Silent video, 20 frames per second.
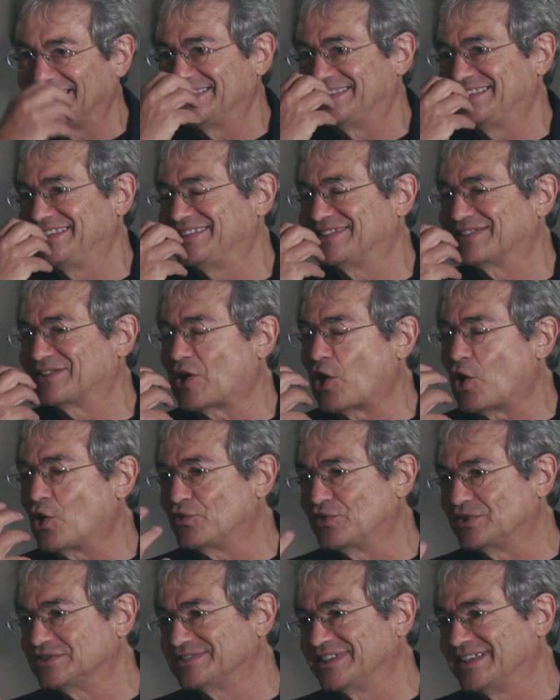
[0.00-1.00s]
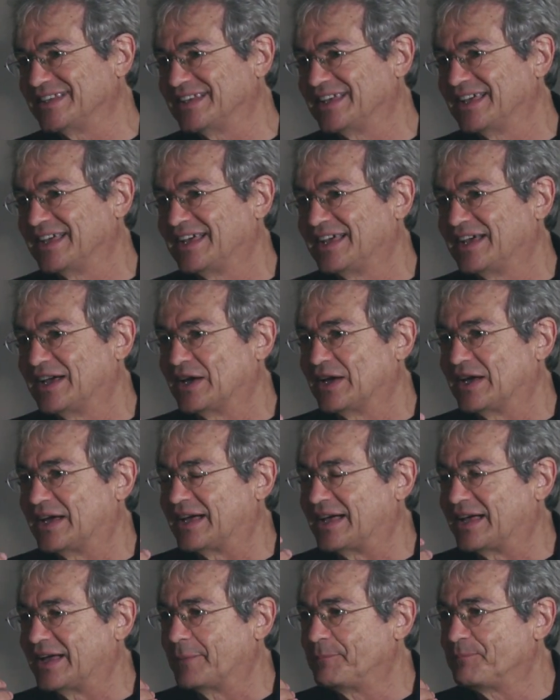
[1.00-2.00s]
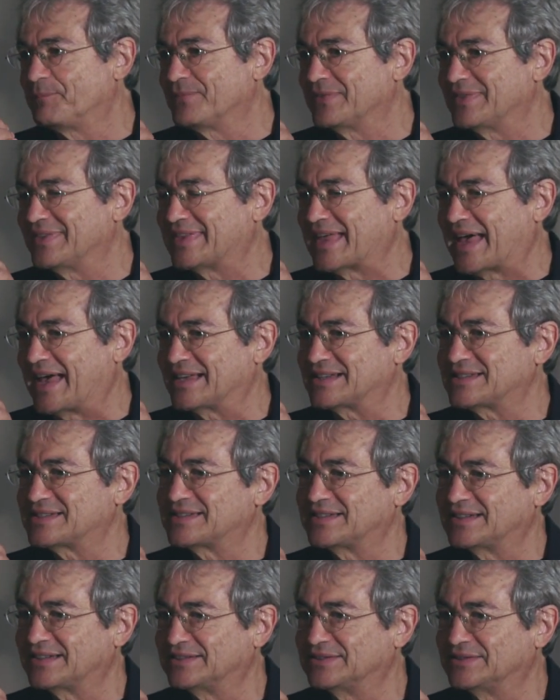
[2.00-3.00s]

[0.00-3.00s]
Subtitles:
discovery that